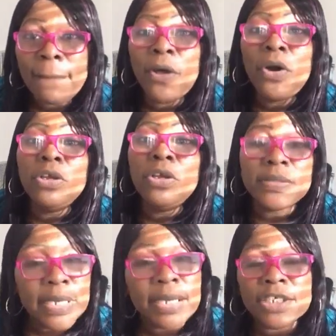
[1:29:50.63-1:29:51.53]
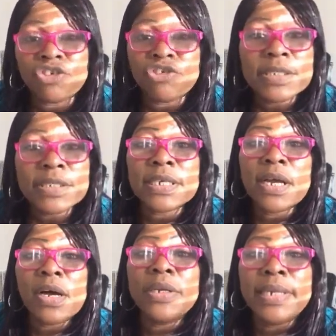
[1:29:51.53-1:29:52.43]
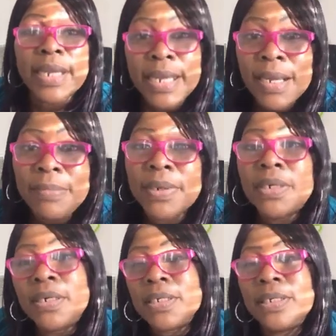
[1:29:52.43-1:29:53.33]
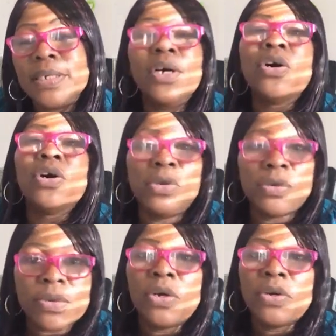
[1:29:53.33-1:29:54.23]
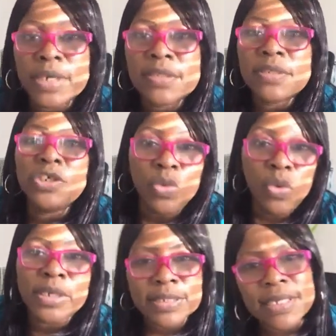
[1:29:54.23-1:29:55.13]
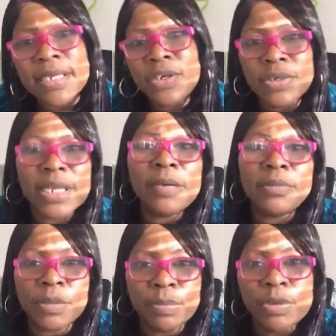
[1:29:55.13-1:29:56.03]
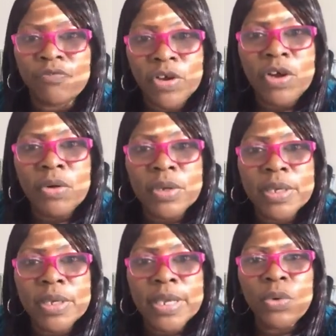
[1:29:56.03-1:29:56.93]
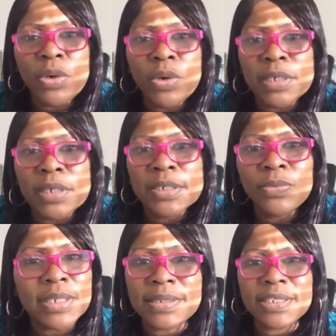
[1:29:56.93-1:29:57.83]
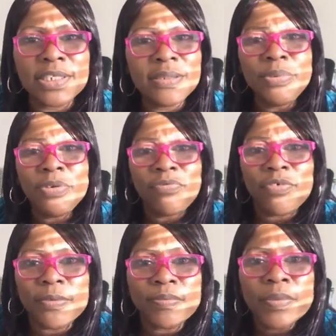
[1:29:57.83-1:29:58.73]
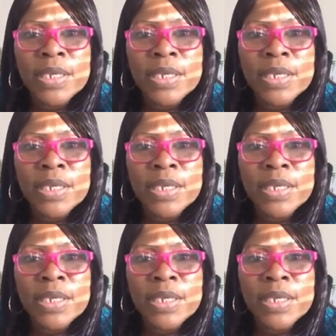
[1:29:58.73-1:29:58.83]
Oh, you said Catrice called Deb ugly. Oh, okay. So you wanted to say, no, Deb is beautiful. Okay, Willie. Willie says she's beautiful.